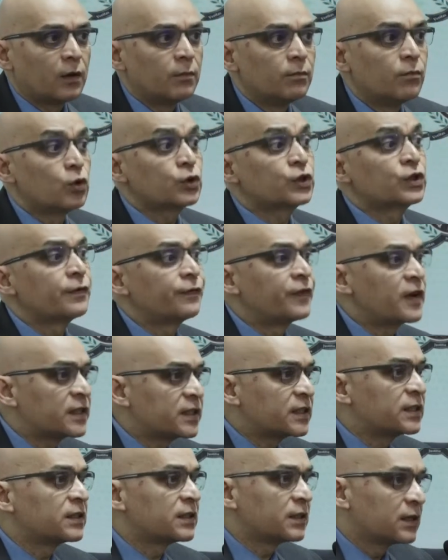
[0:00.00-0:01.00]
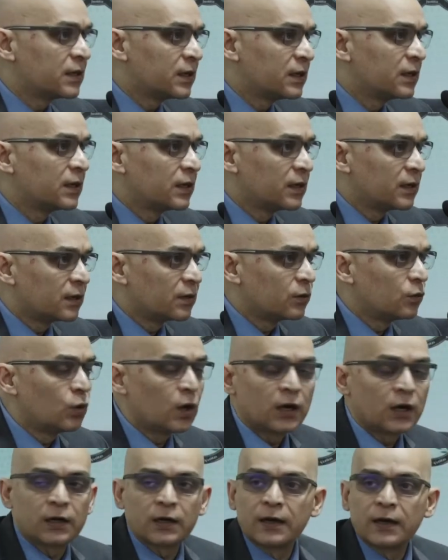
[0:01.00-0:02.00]
Most of us who
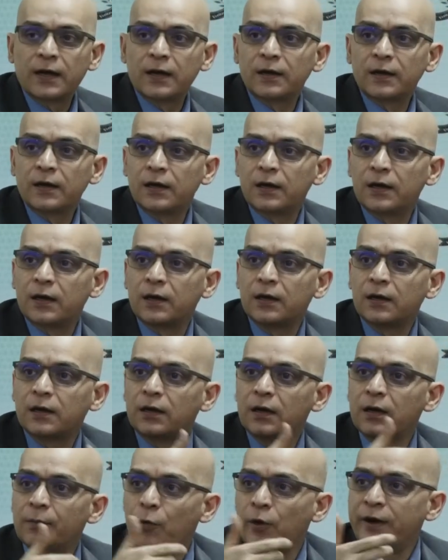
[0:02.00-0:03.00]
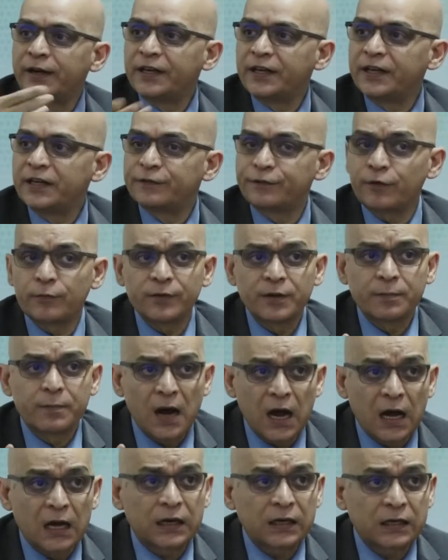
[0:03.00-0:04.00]
are appointees from the
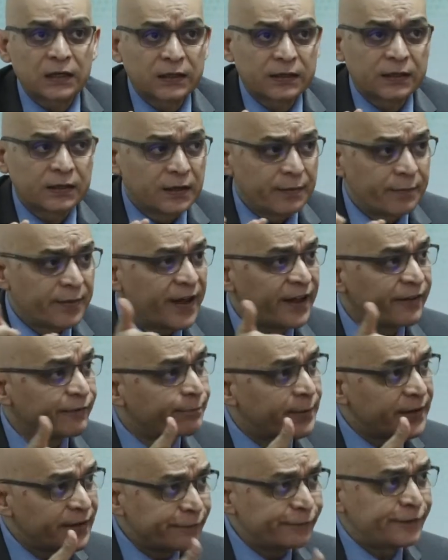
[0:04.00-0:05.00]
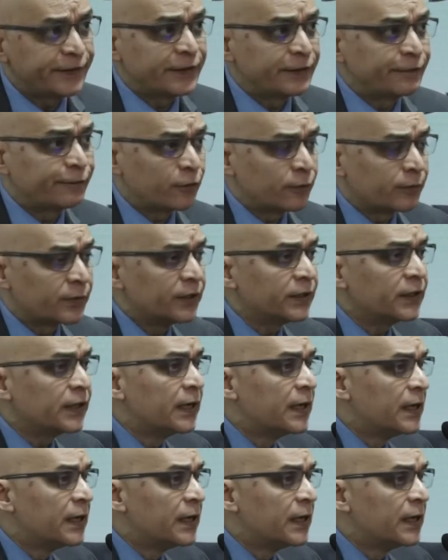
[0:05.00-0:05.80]
bar may have benefited from it.